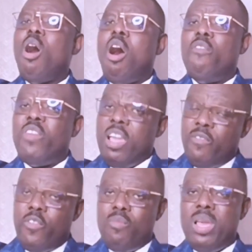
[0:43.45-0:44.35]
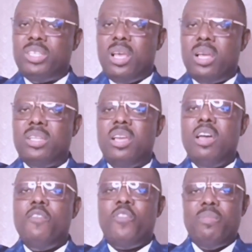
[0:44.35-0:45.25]
of information
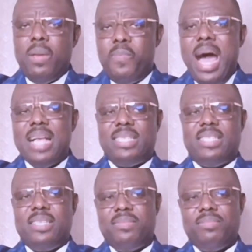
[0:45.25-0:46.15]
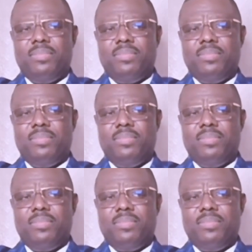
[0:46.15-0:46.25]
from the past.